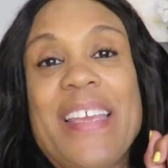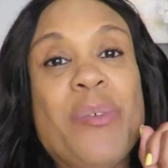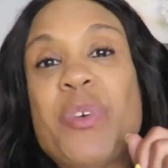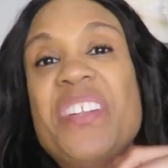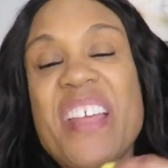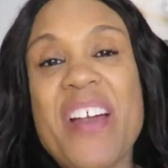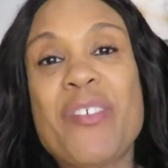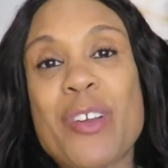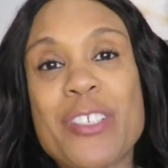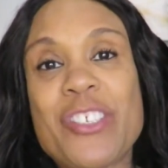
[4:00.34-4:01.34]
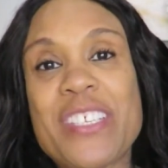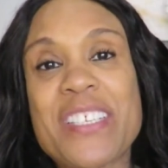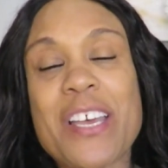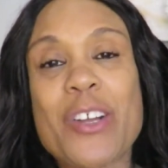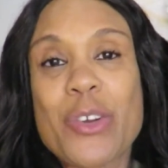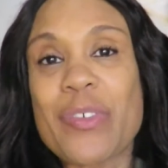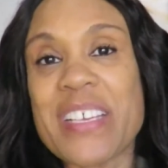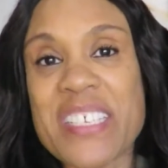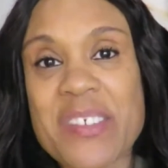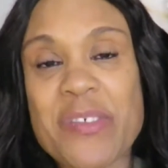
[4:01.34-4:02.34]
he would never just
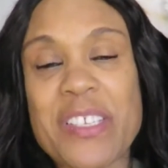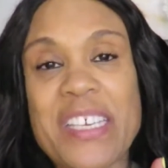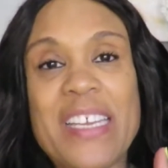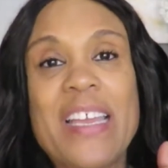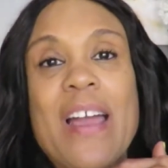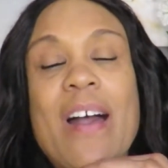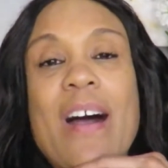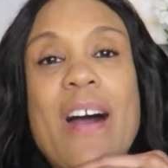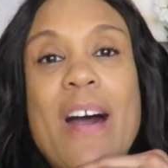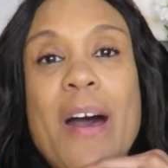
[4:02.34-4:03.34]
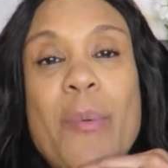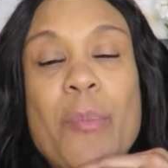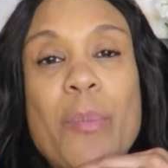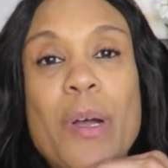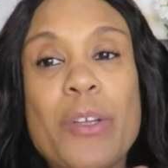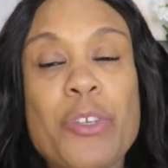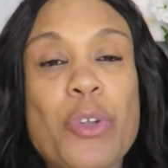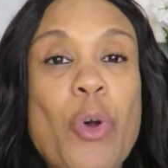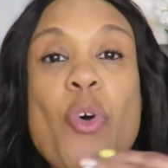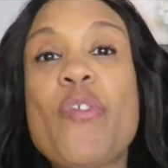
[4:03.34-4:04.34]
aggressively, um, you
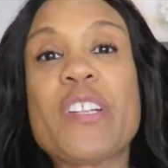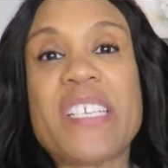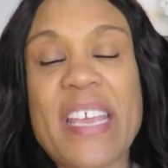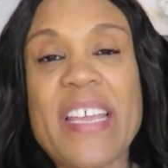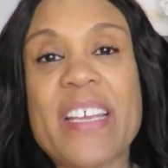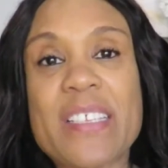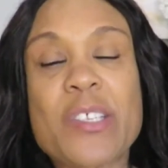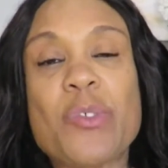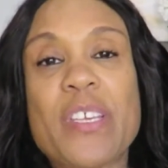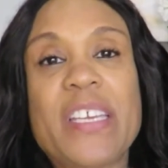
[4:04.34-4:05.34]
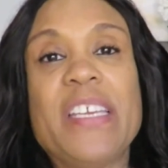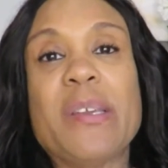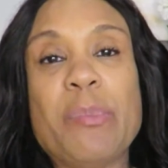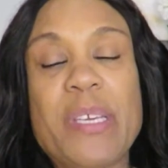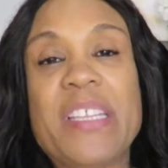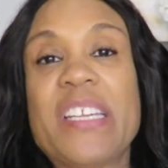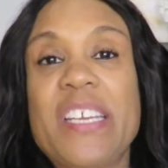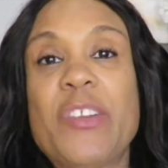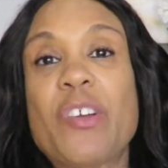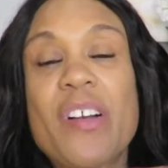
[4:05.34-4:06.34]
know, overtake us so that he can be the
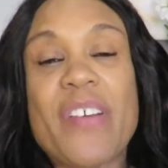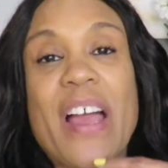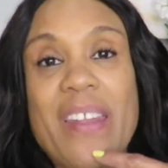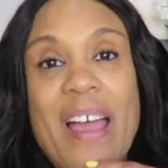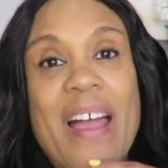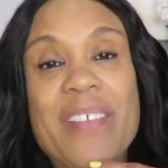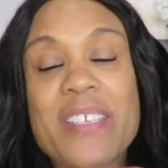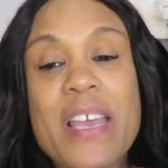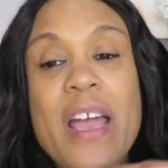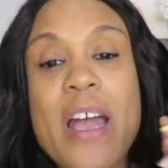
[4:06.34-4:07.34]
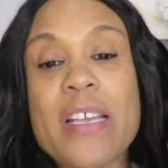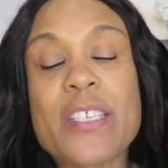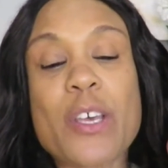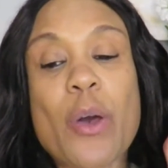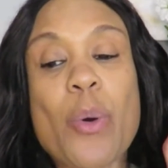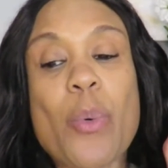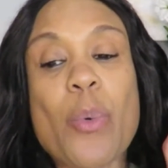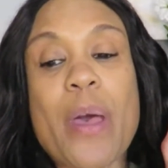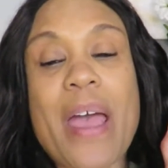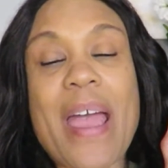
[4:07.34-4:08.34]
leader of our lives. So,
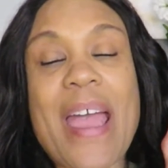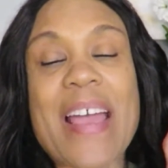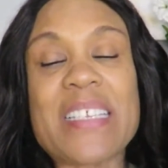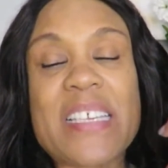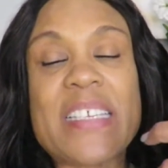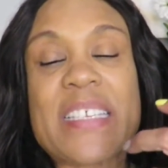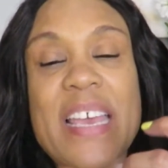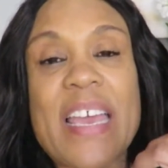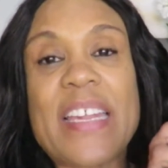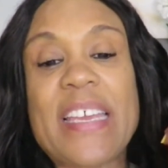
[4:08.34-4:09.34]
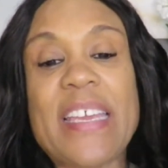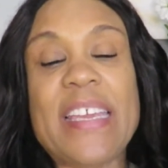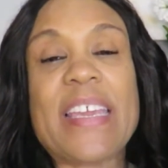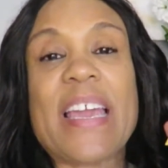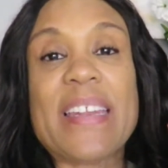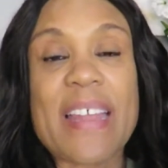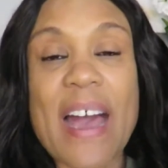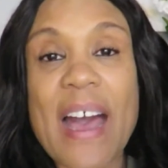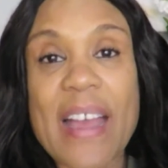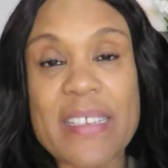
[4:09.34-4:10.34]
as he said, he
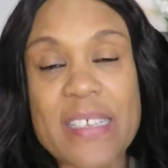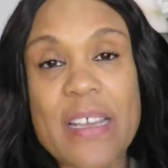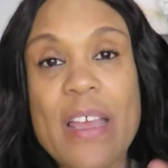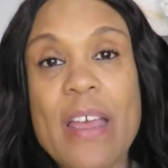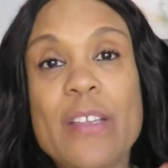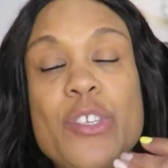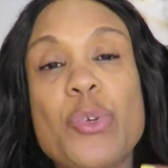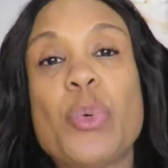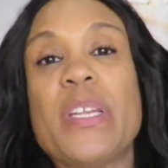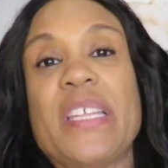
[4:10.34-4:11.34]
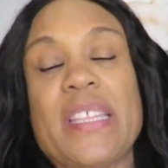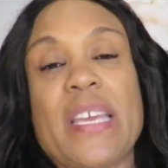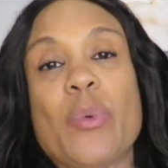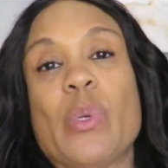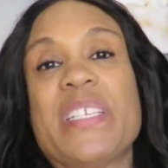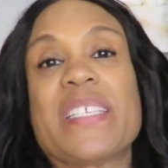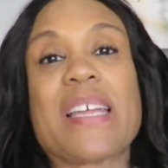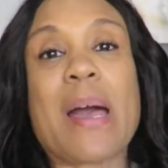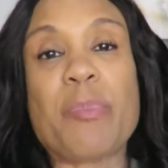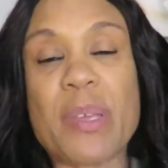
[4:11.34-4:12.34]
cannot do anything. We
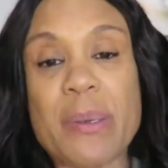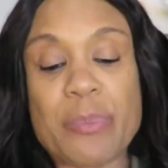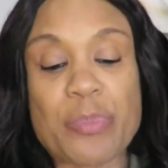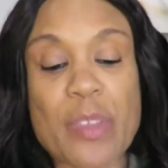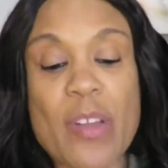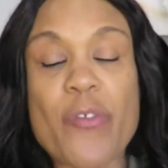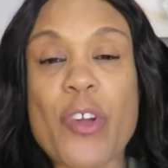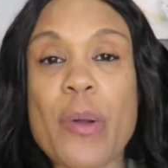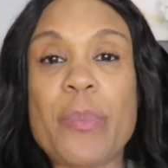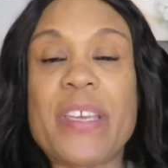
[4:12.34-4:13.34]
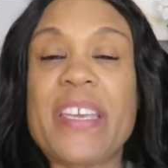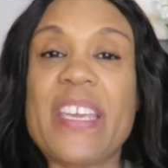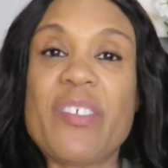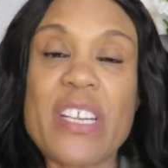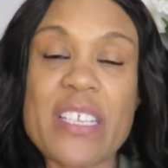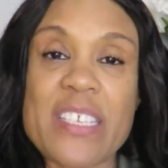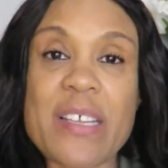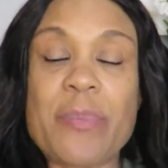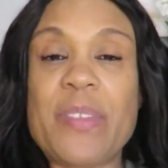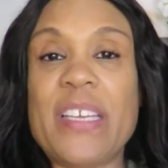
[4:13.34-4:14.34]
stop him from giving us
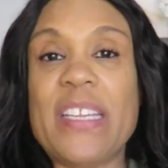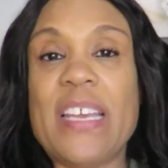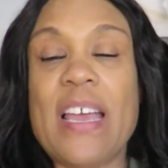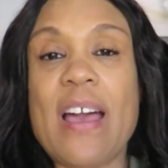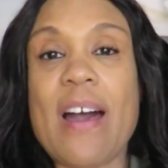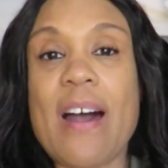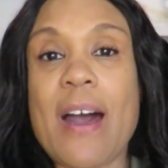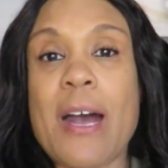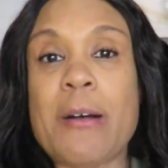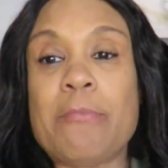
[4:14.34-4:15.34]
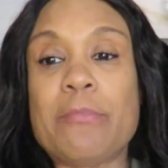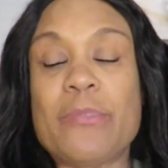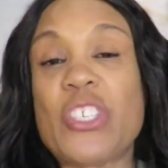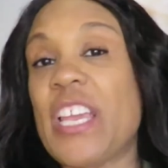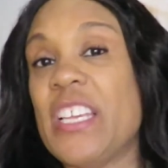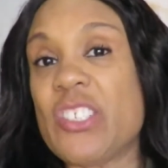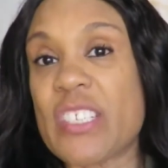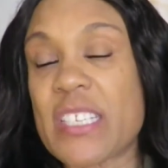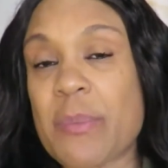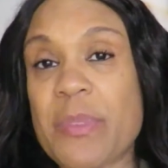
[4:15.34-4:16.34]
something, um,
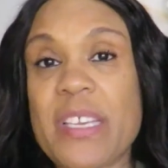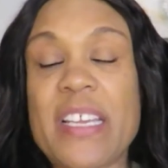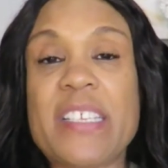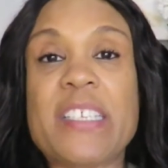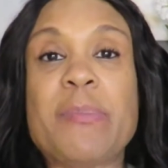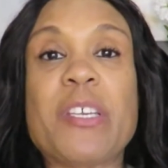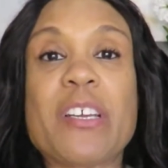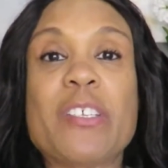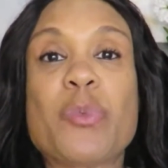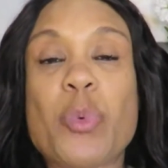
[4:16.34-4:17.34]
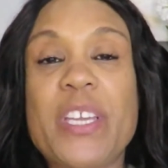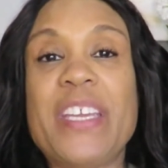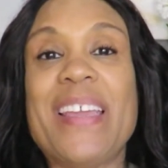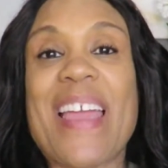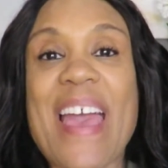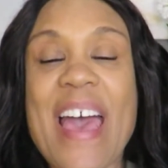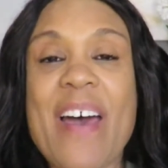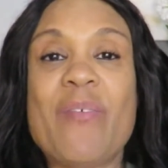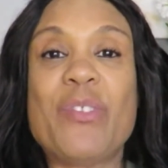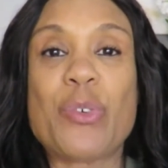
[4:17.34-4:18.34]
changing some things because we
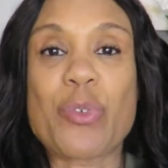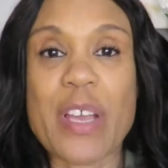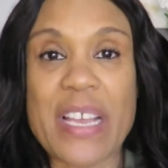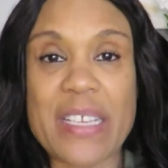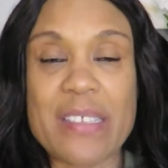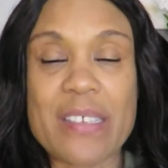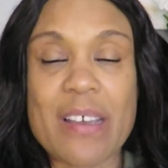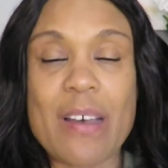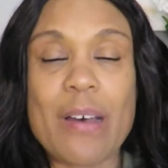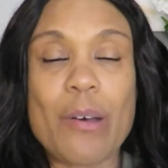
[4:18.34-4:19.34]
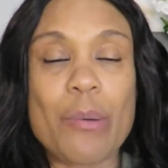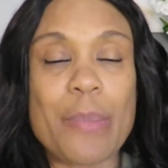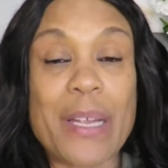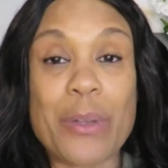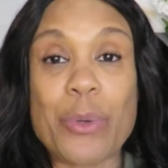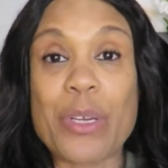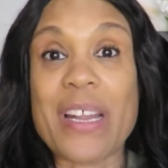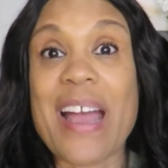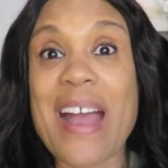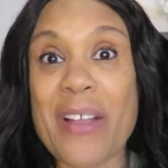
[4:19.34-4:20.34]
have the reins. Oh my
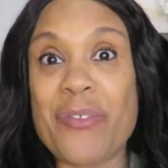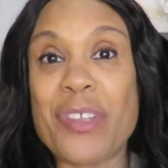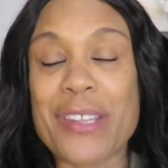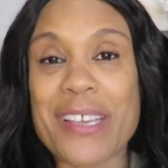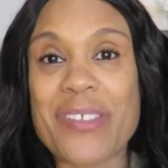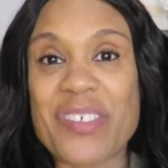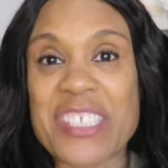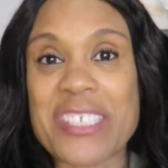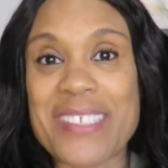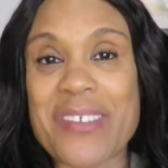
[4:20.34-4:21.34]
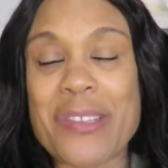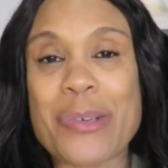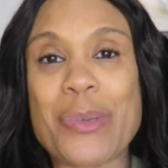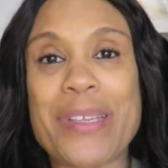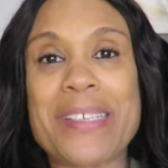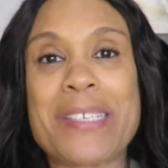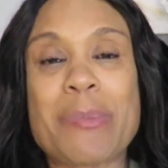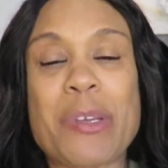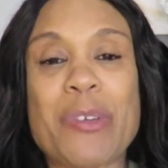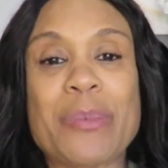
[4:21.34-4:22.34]
Lord, I feel the conviction of the Holy
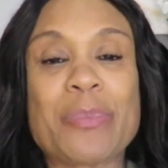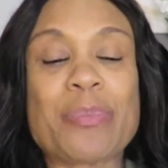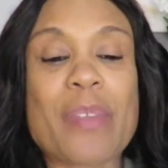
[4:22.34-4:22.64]
Spirit.